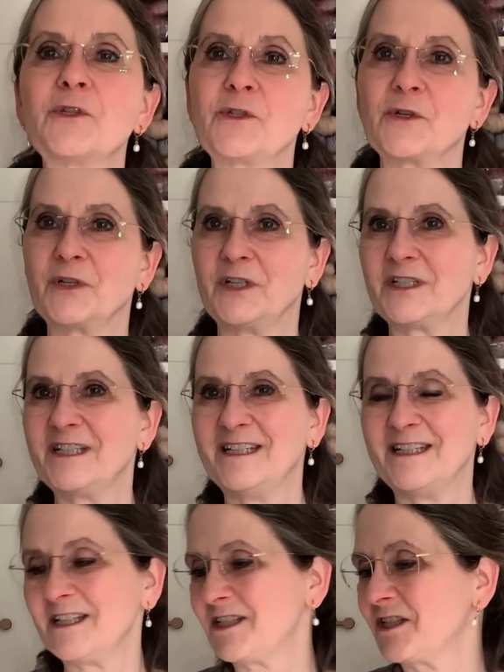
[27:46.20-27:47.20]
saw it in
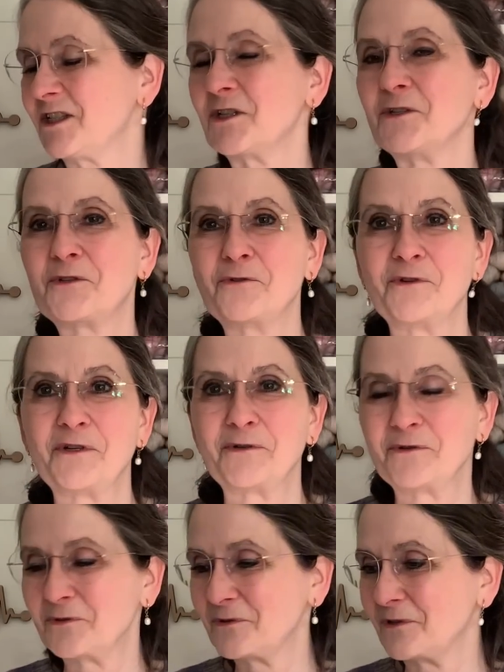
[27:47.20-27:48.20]
Knit Sister Studio.
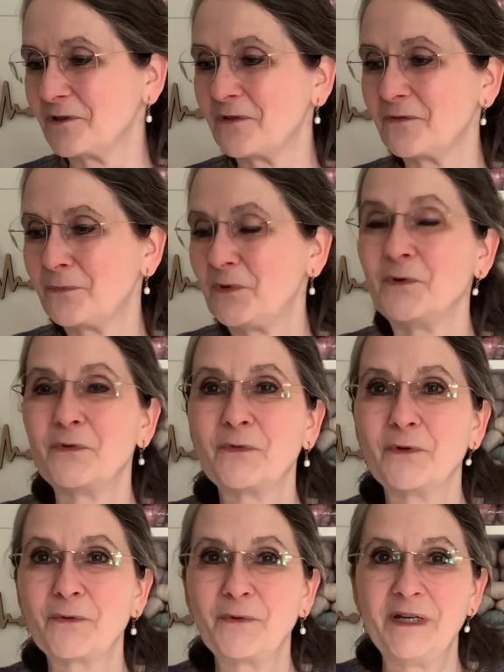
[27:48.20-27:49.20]
The beautiful
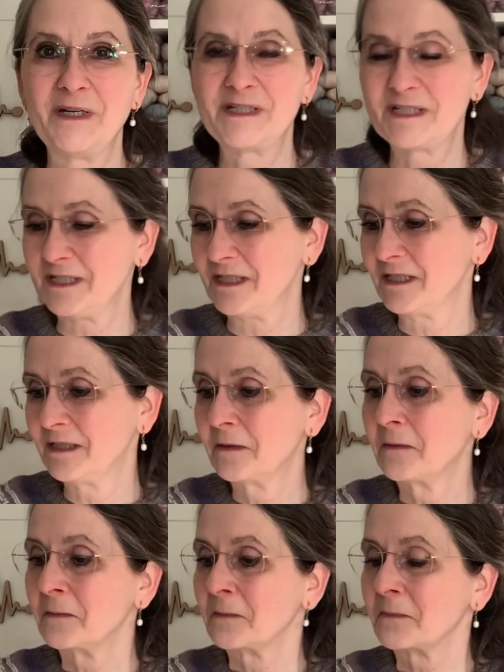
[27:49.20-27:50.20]
green tea.
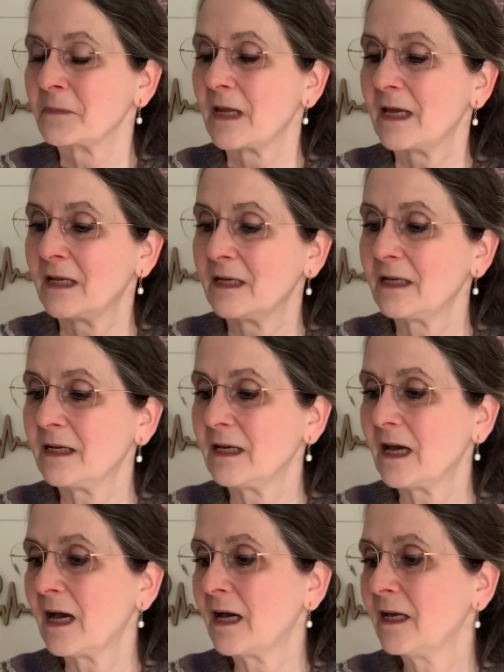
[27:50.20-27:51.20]
And
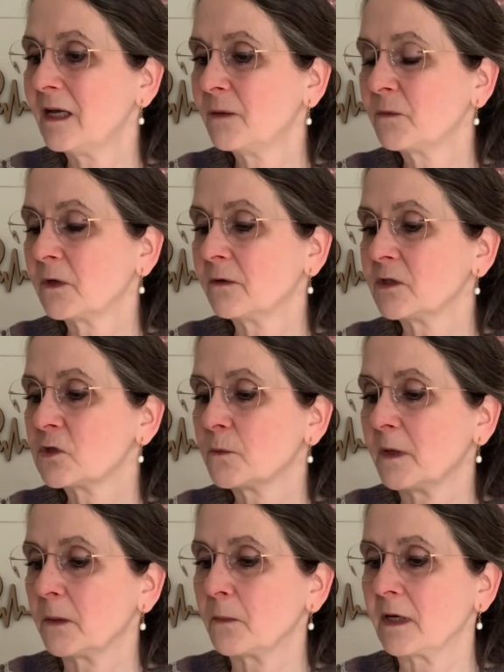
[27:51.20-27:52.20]
I am going to
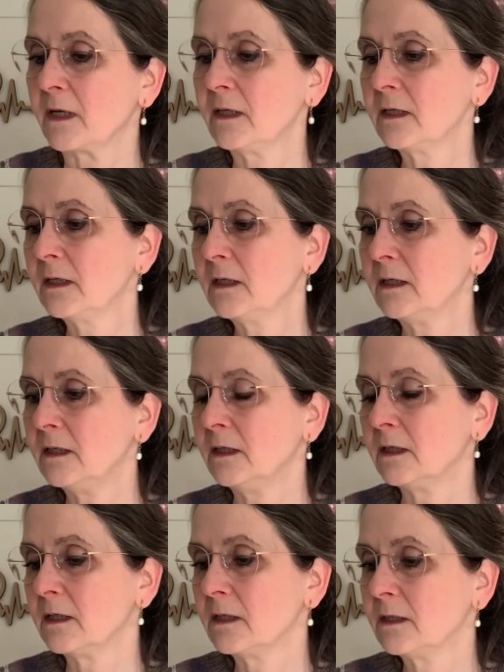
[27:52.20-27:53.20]
make mine
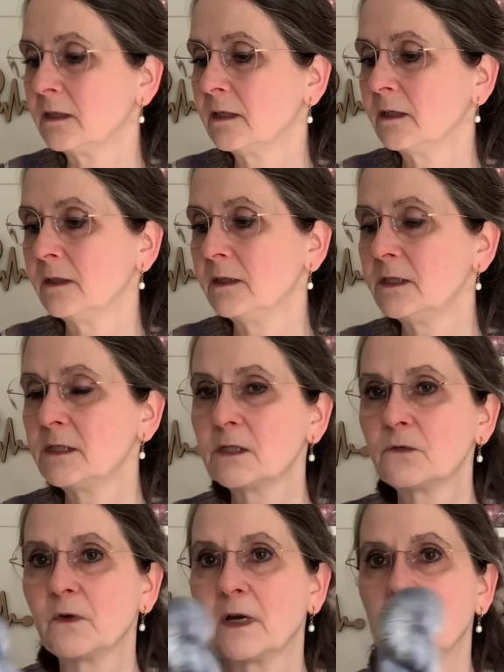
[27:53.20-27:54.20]
in this
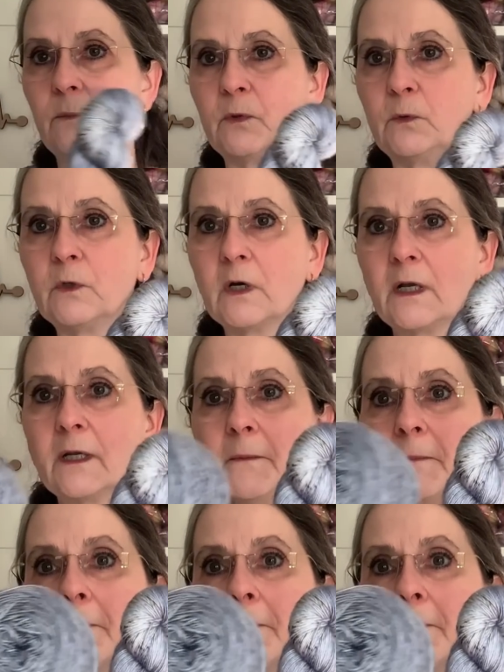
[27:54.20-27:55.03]
fine blue color.